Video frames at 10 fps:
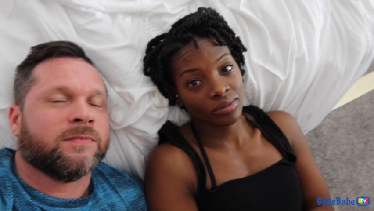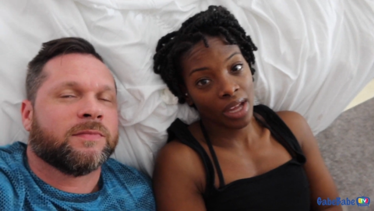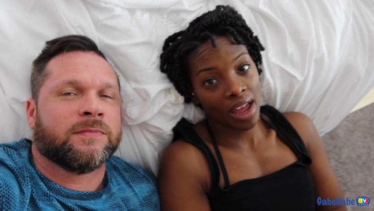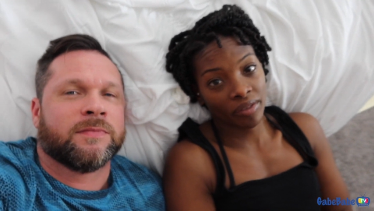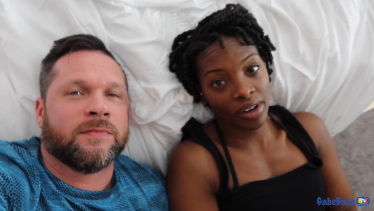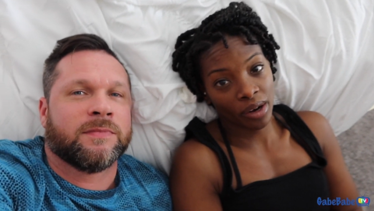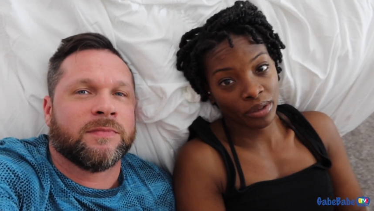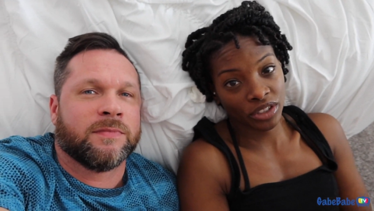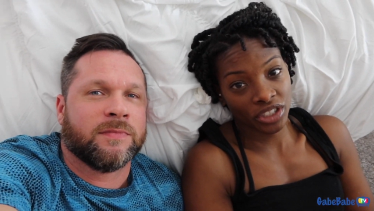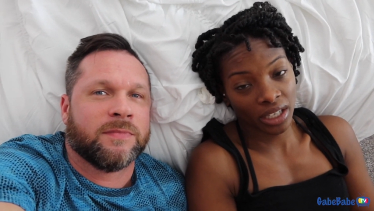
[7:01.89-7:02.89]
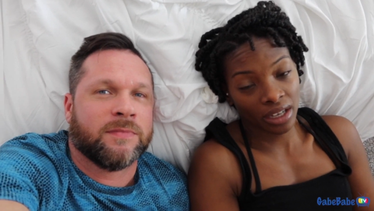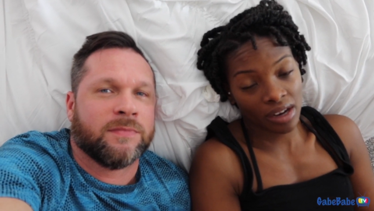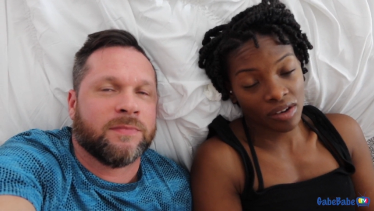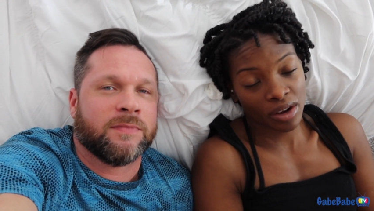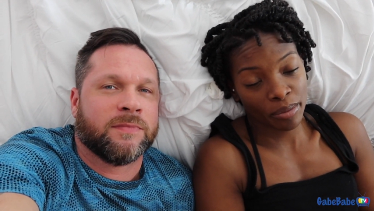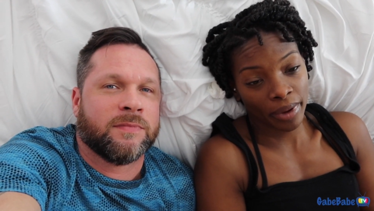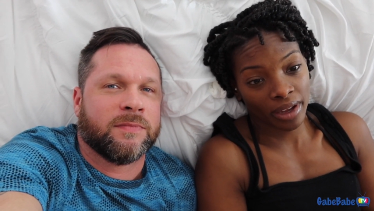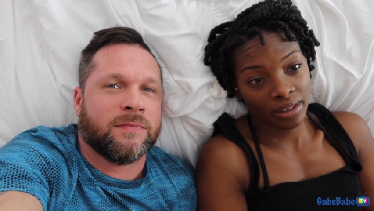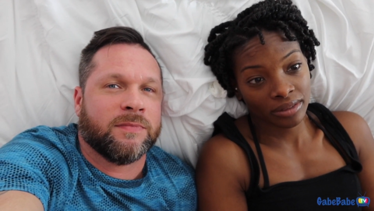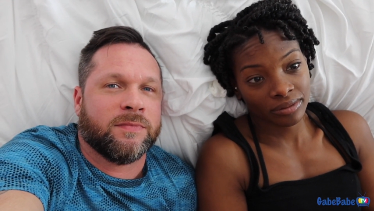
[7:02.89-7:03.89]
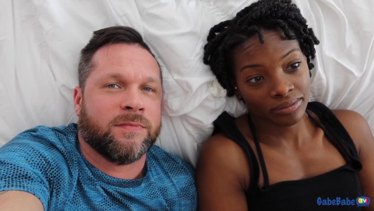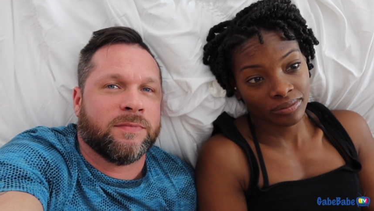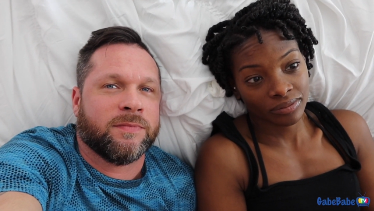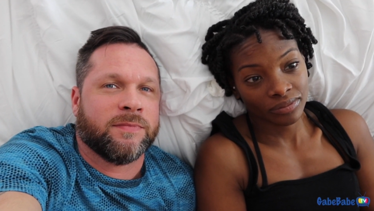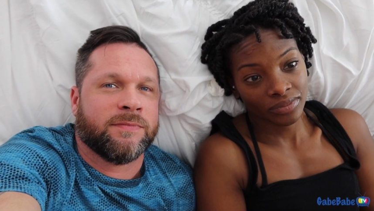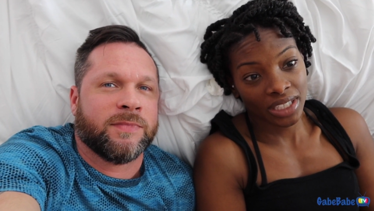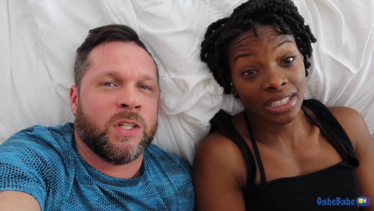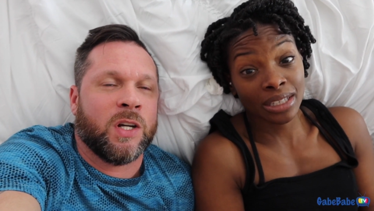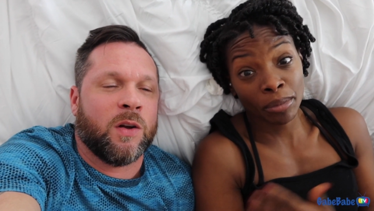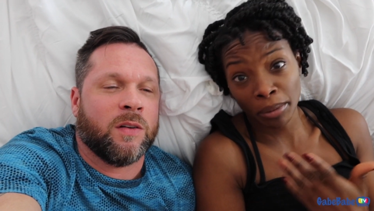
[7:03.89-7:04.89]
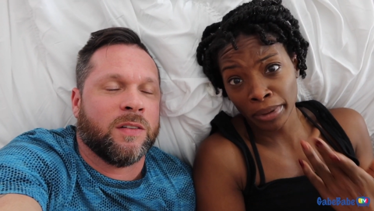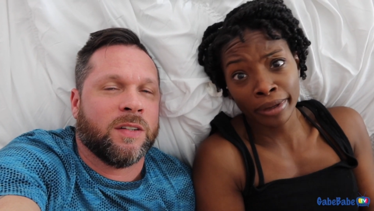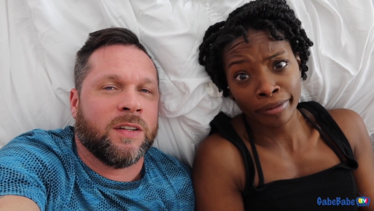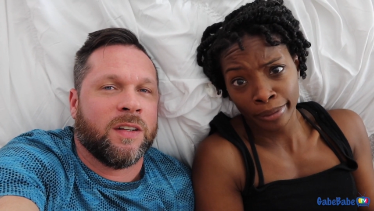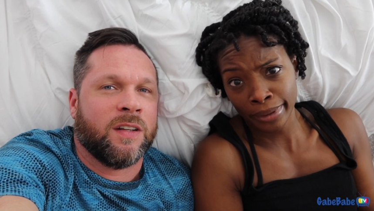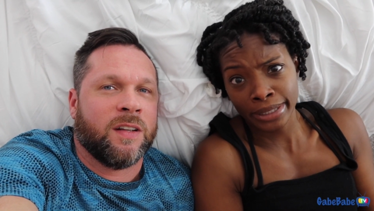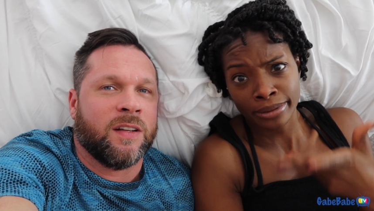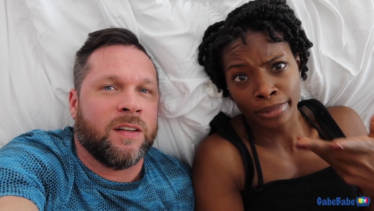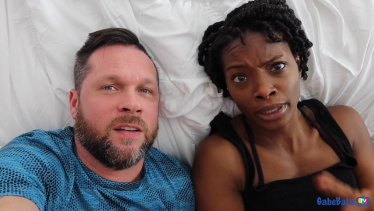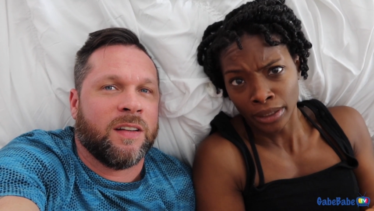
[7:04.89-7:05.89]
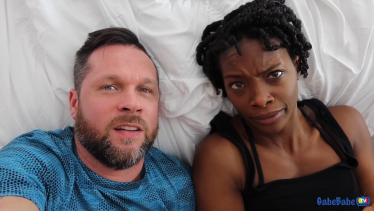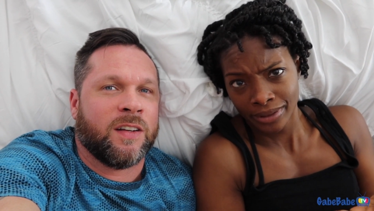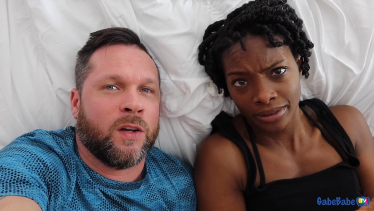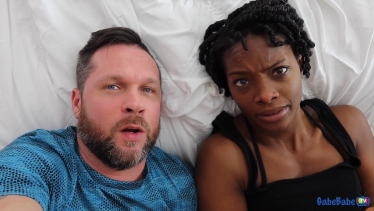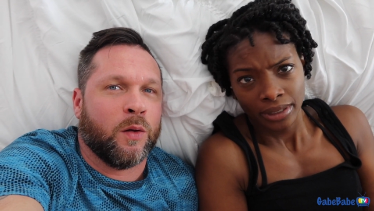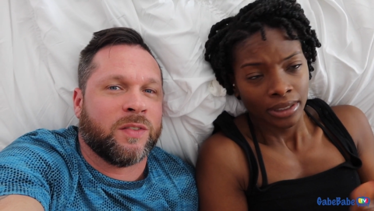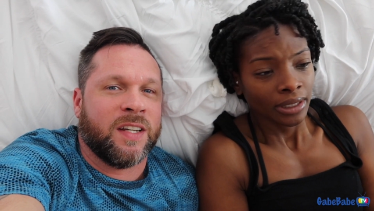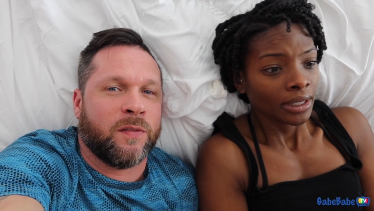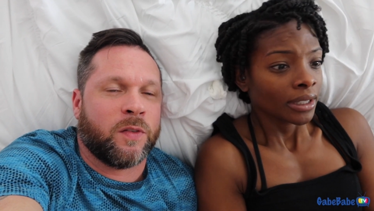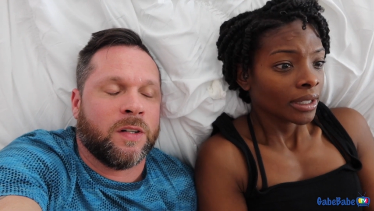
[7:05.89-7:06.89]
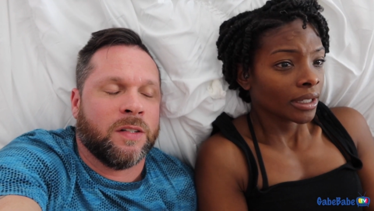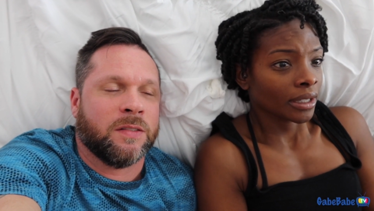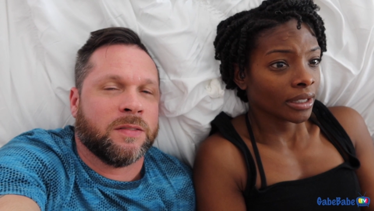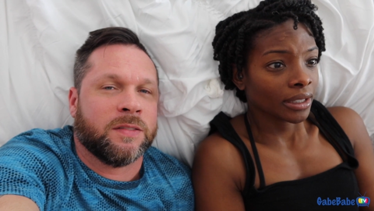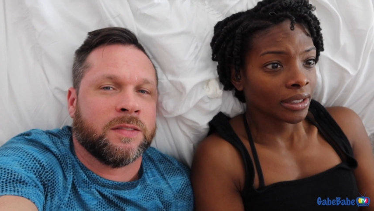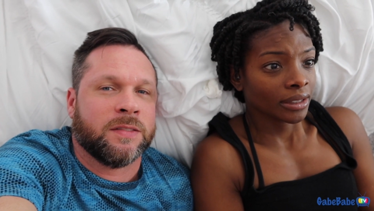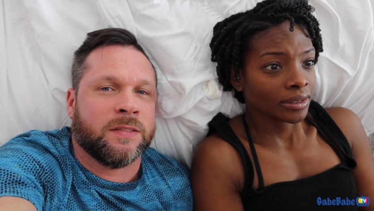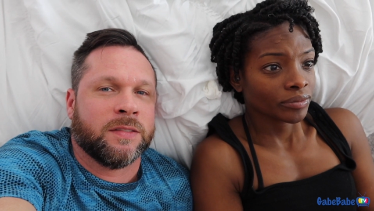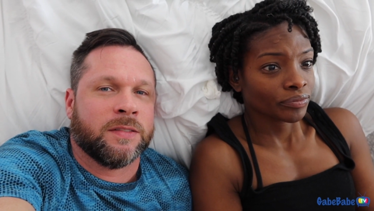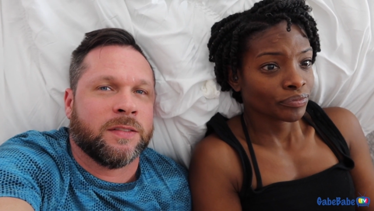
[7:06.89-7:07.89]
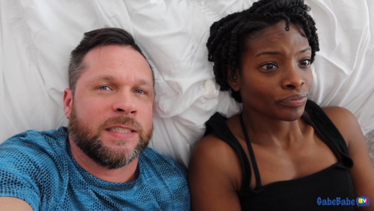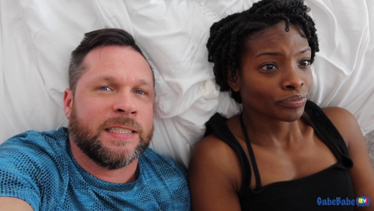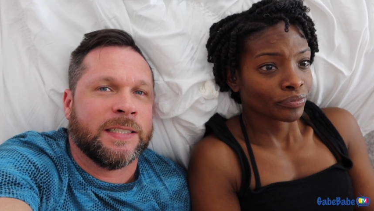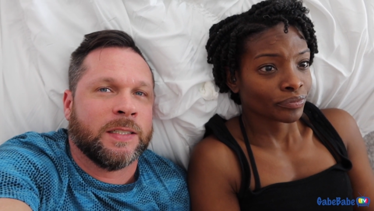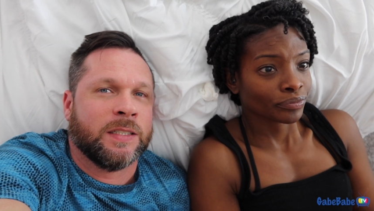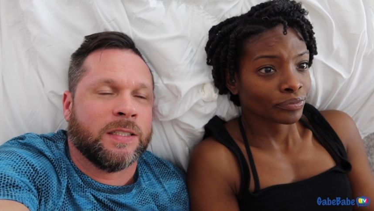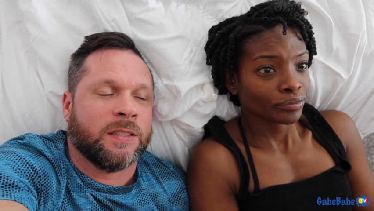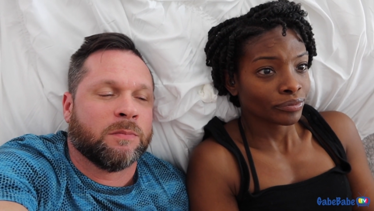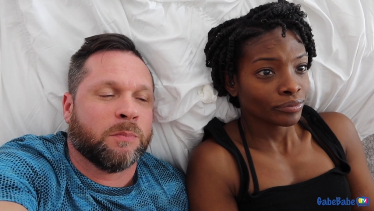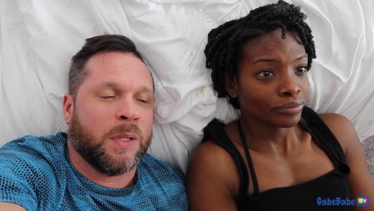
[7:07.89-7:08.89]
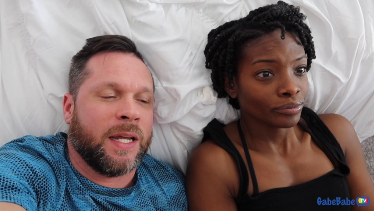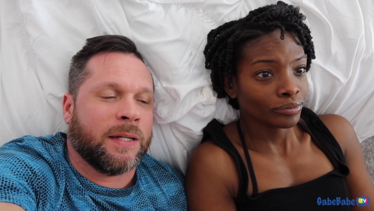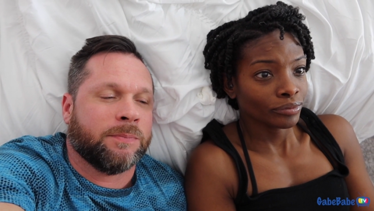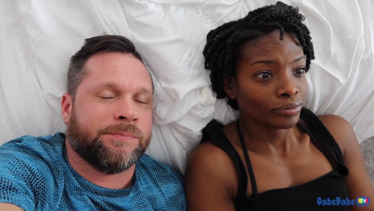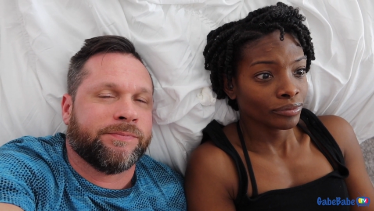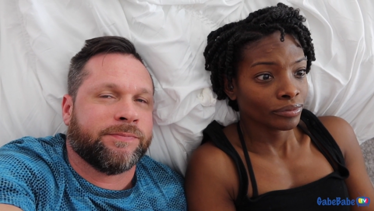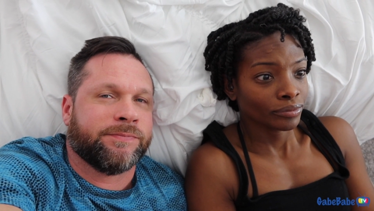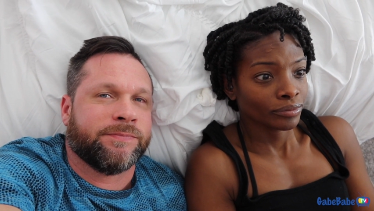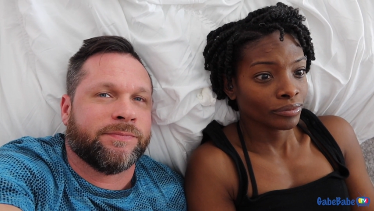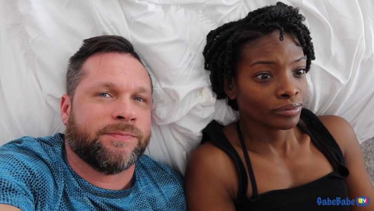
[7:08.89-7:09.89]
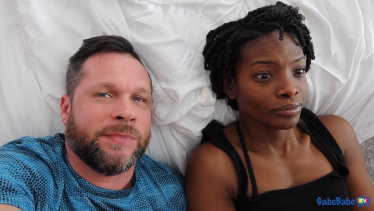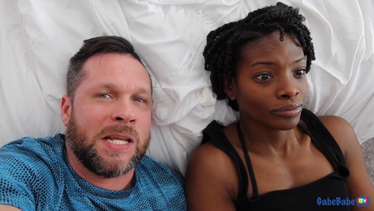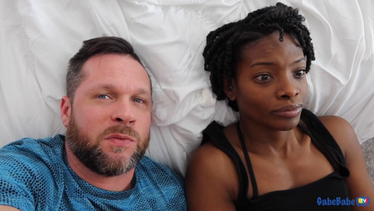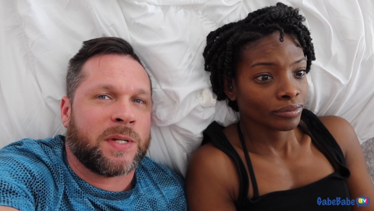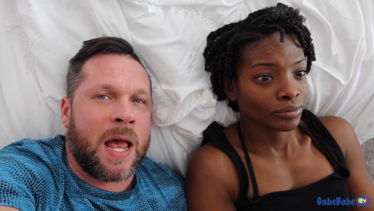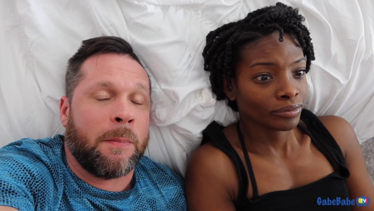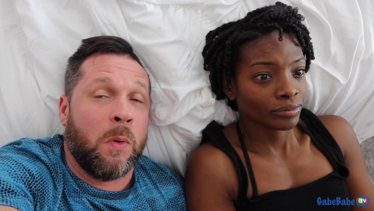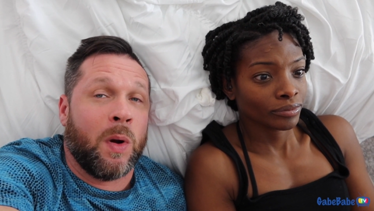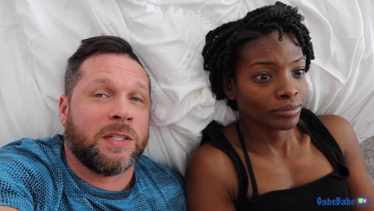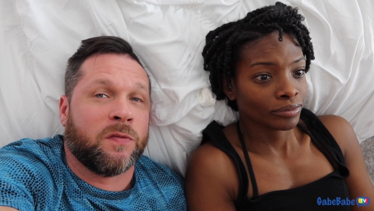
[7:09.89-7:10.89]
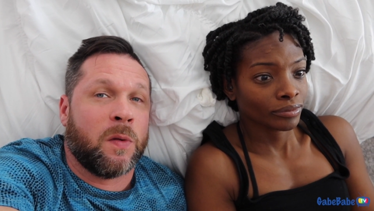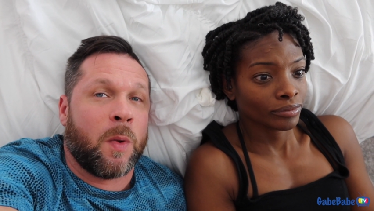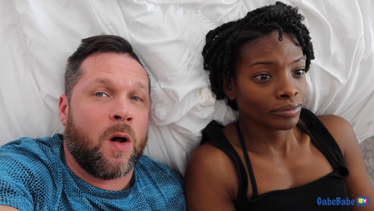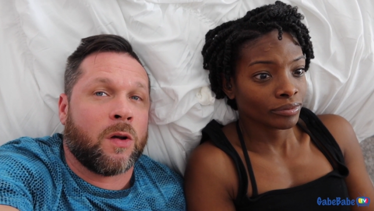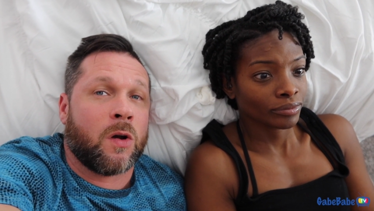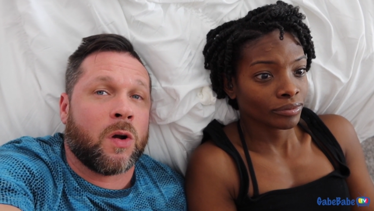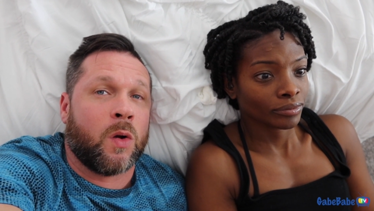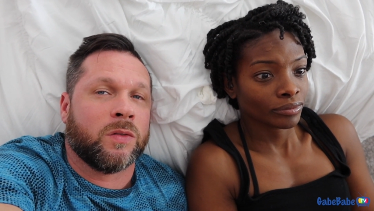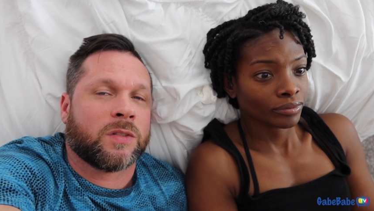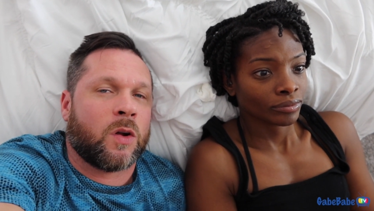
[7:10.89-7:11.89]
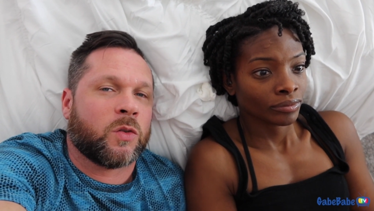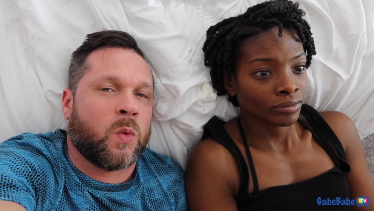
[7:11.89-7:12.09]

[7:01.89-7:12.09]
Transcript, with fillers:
Speaker 1: half an hour and check it out. Because I may be giving away some gifts.
Speaker 2: Good old Sephora. Uh, well, oh, yeah. That's what's happening watching football. Go Colts. Colts